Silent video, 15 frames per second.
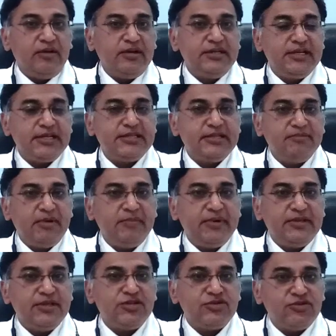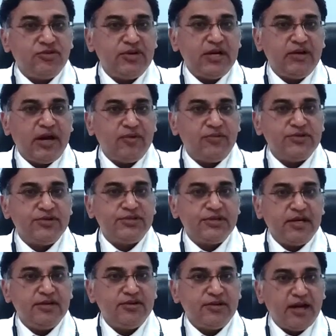just remember the story I want to
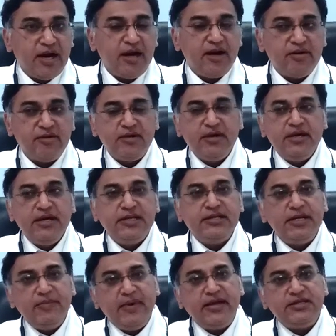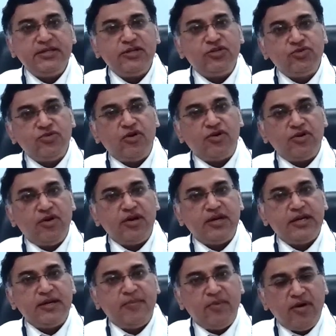tell you now. Imagine at 2 o'clock
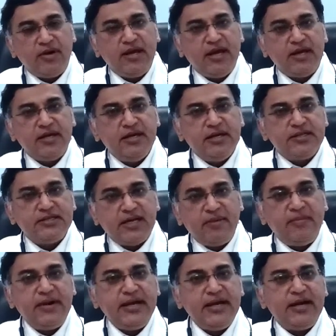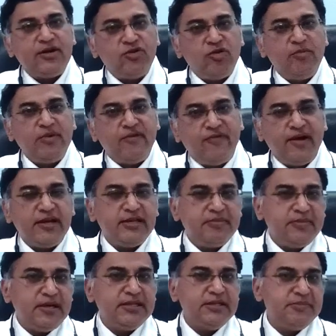in the morning, somebody at home, your father,
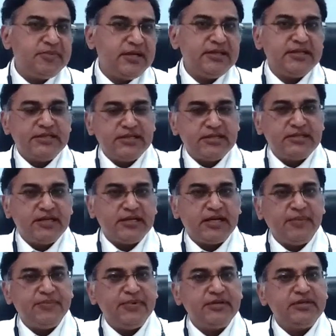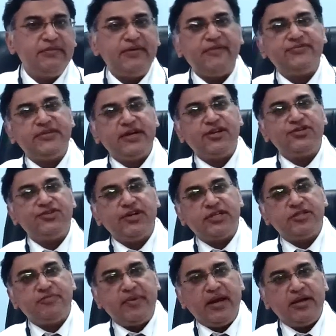mother, brother, sister, comes with a
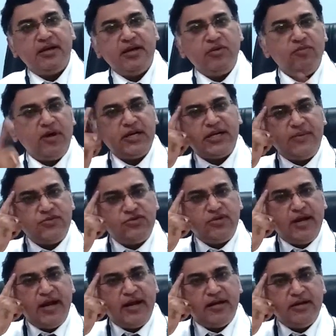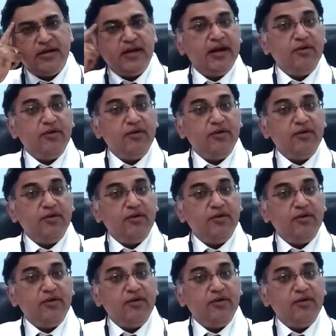chest pain. What comes to your head?